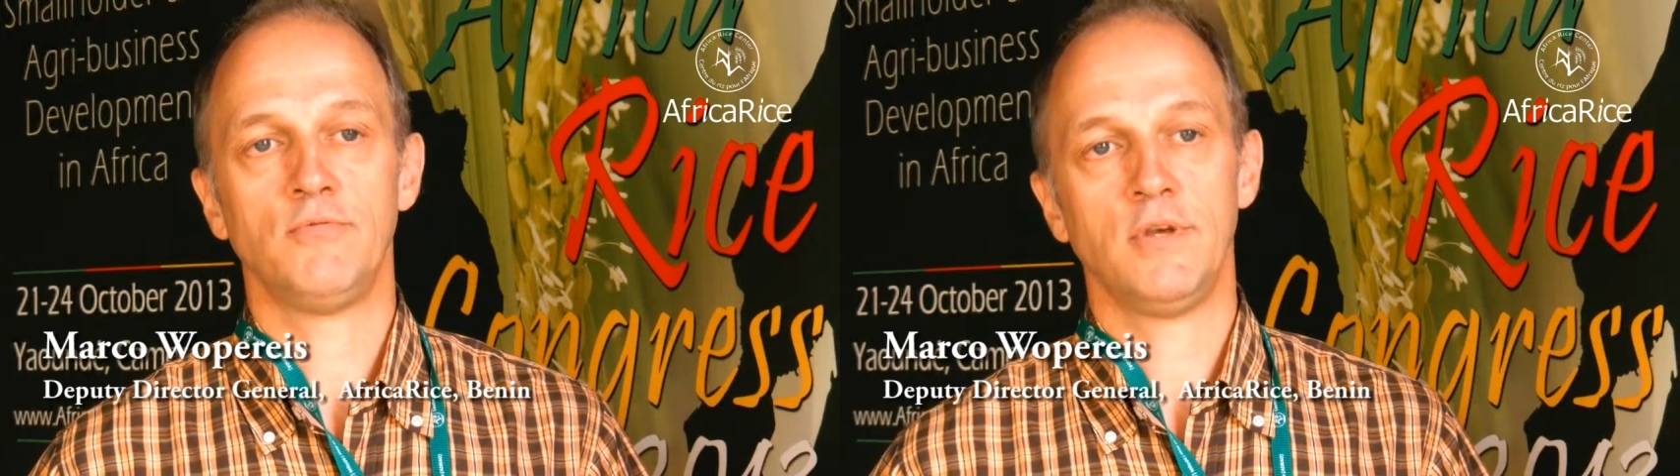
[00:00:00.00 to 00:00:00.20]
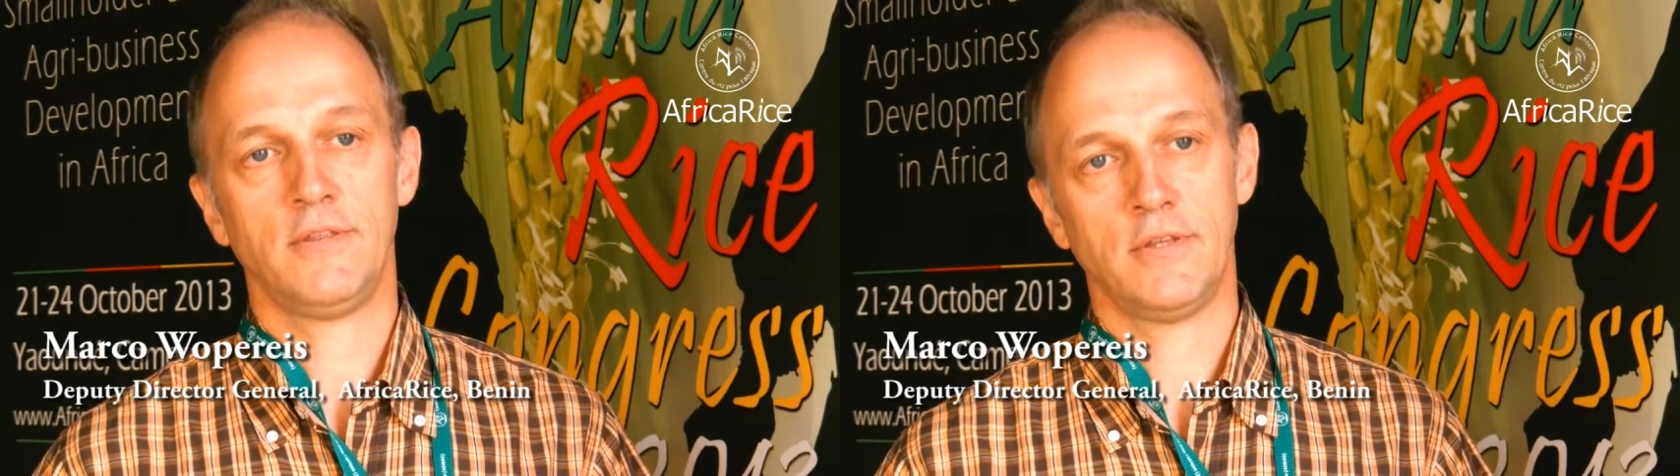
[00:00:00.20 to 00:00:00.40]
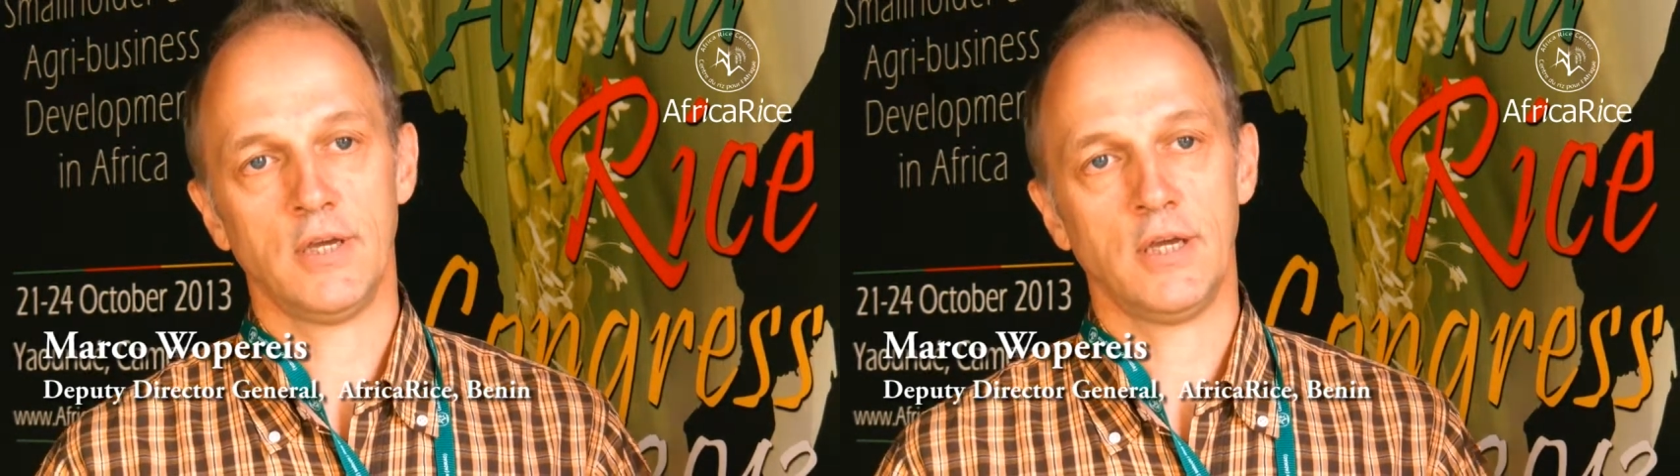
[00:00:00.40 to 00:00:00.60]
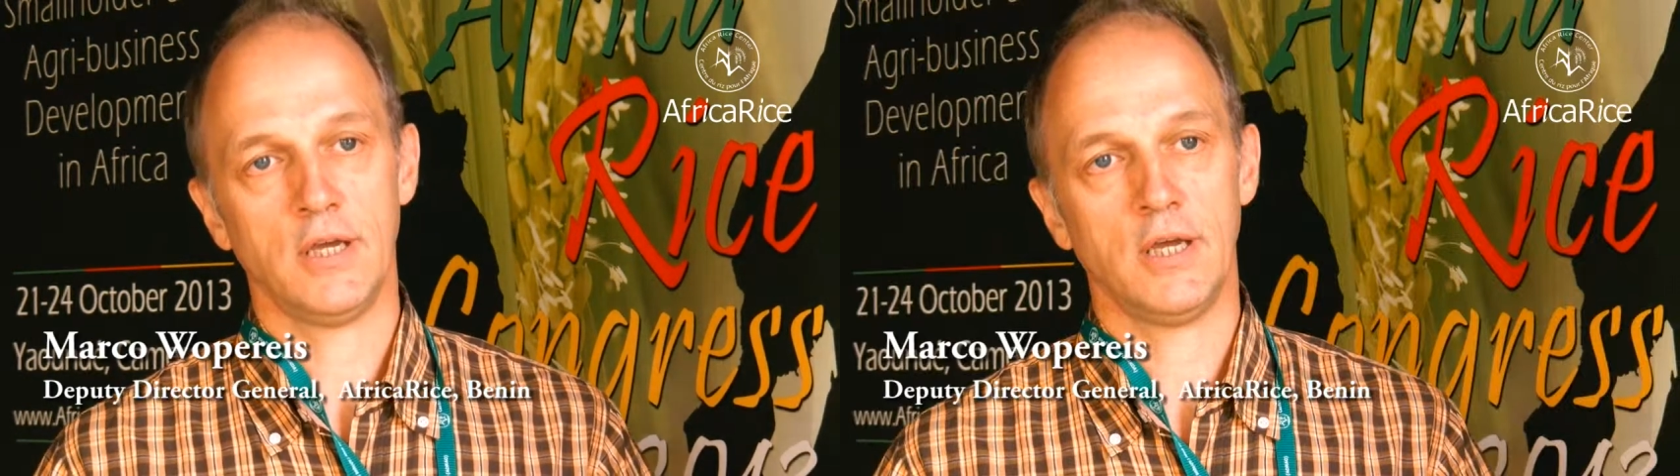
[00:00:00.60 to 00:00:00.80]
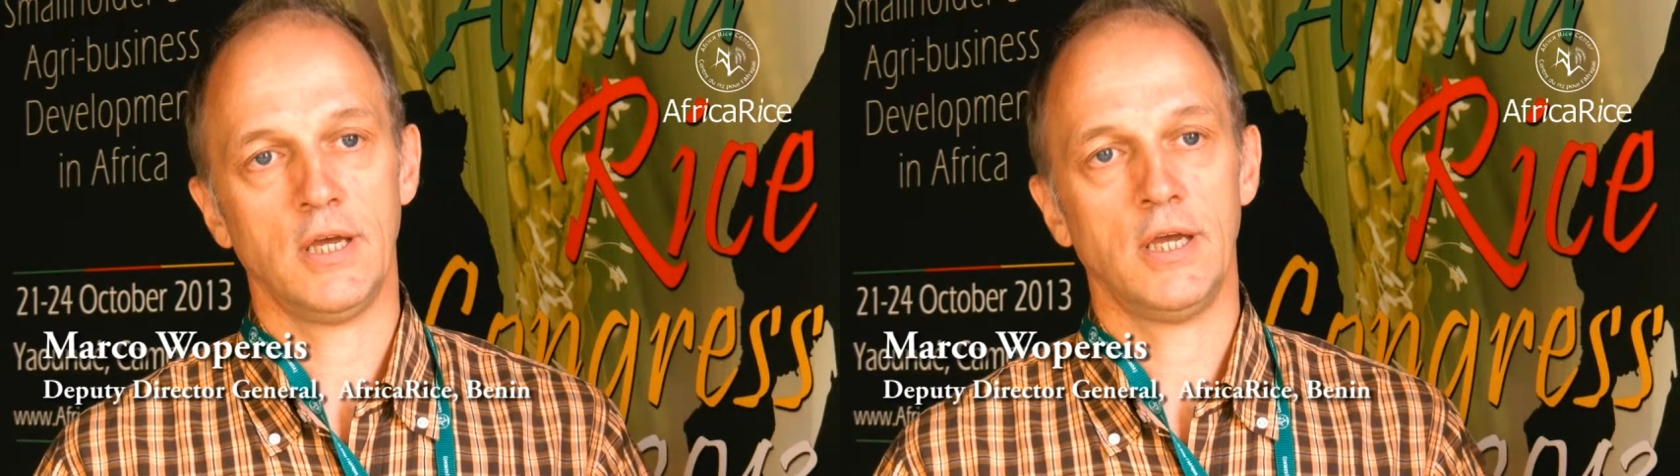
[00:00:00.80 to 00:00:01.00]
with
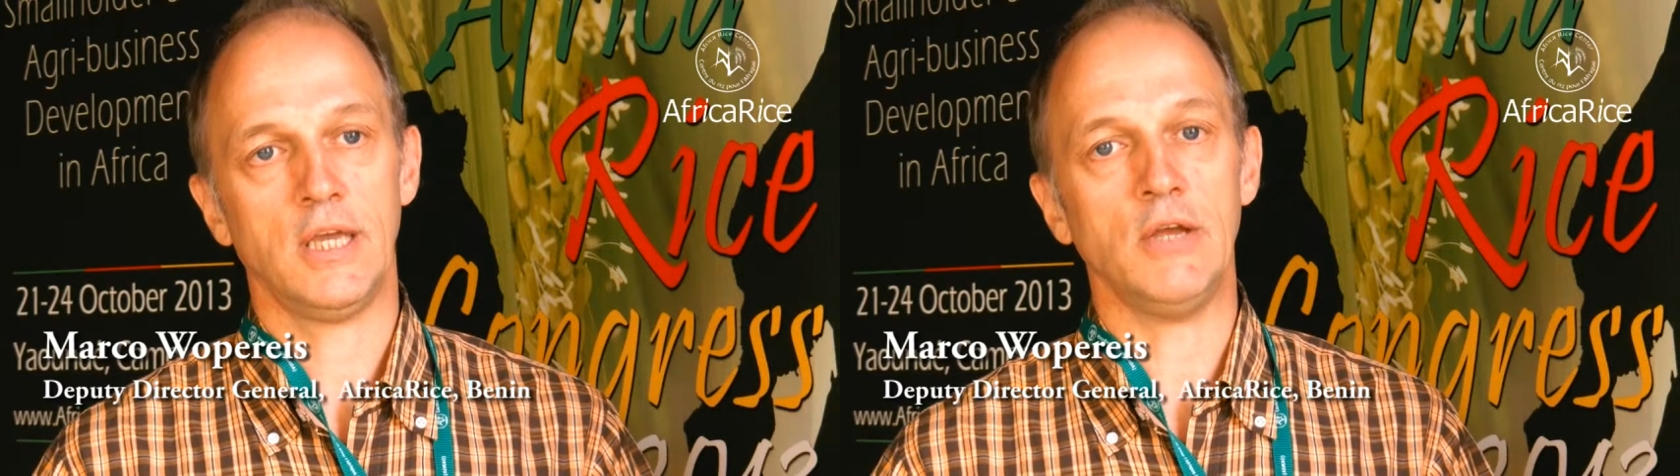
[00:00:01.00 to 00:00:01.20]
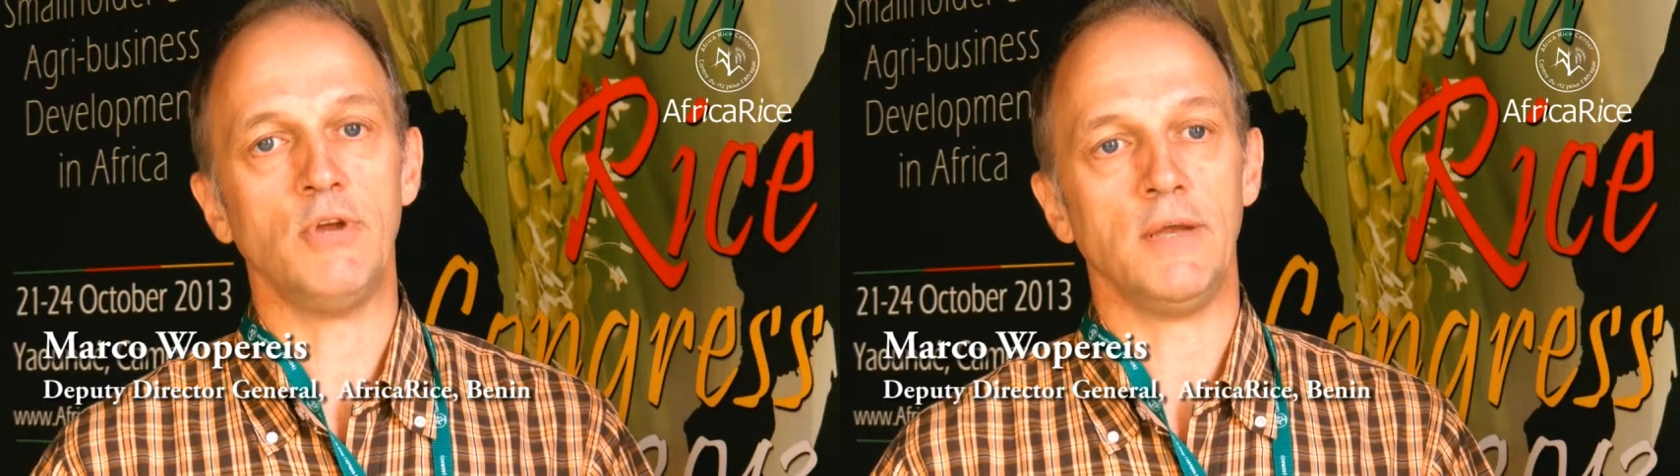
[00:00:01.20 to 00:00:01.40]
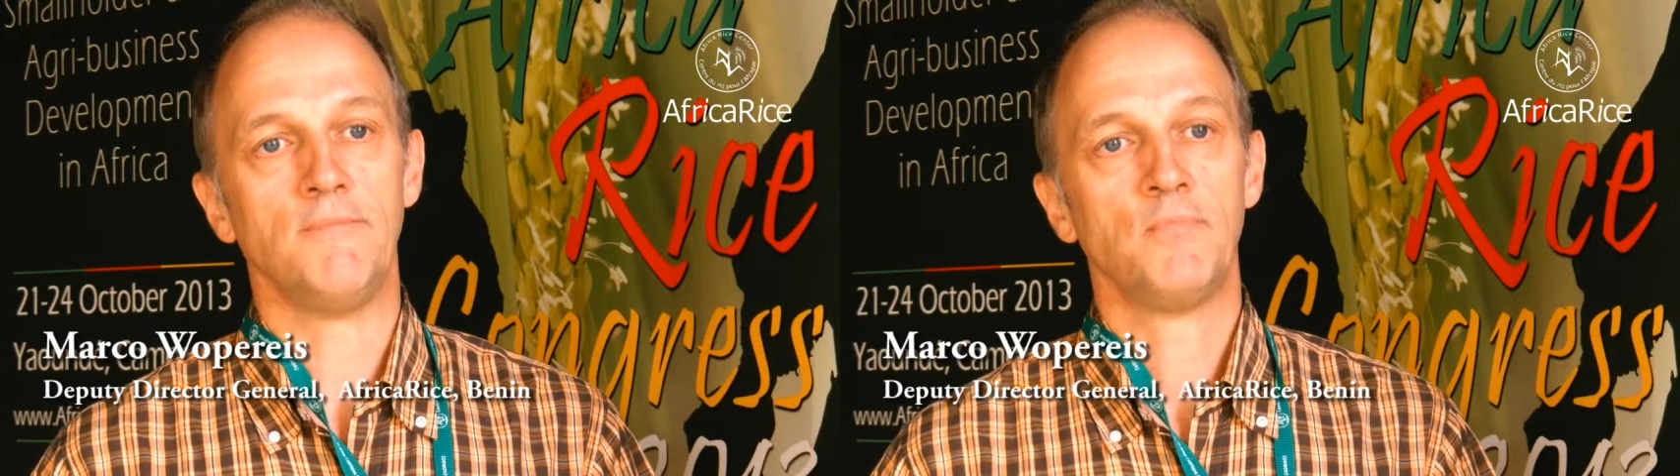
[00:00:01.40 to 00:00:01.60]
IRI.